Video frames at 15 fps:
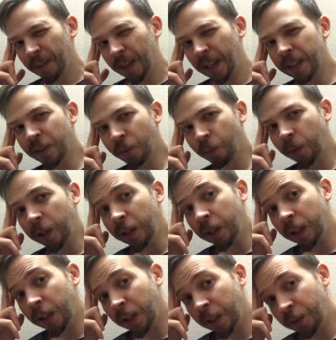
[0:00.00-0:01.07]
it's a
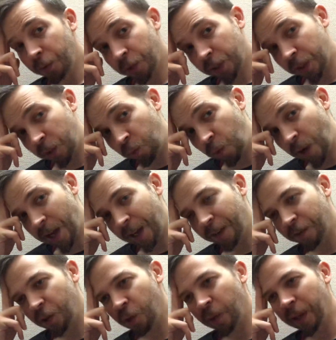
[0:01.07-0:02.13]
really interesting way
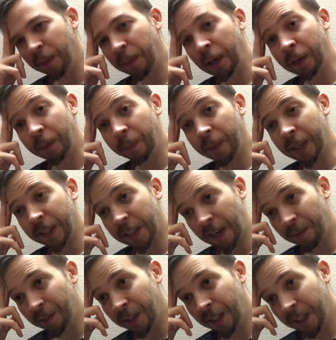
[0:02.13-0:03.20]
of going about it because
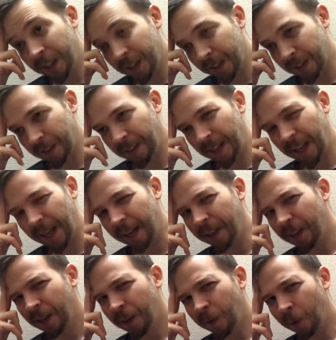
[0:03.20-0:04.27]
everything is
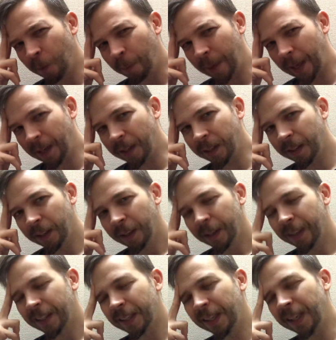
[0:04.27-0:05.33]
like opaque.
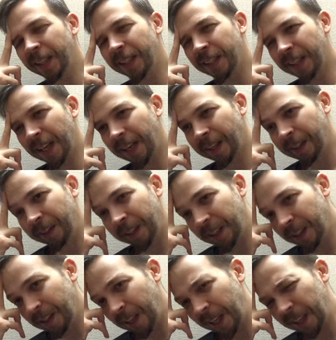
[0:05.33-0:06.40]
It's not
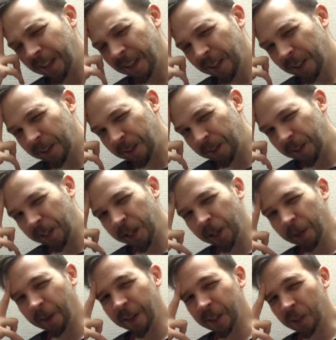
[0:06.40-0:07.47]
exactly like
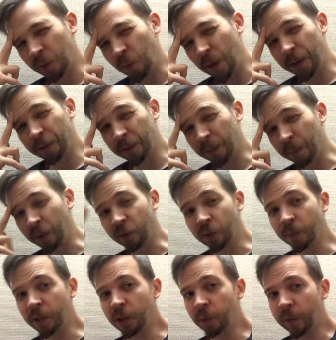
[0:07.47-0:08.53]
clear as to what you're supposed
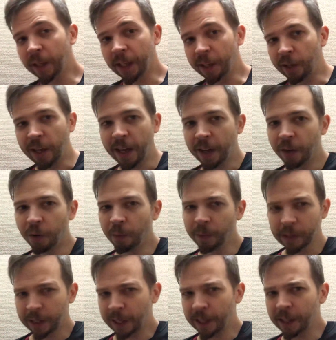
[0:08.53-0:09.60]
to be doing at
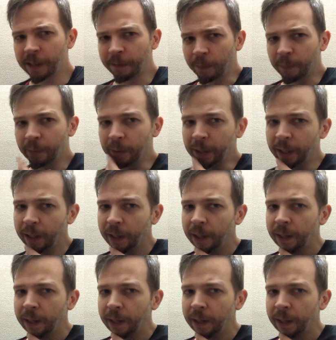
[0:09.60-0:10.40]
almost any given point.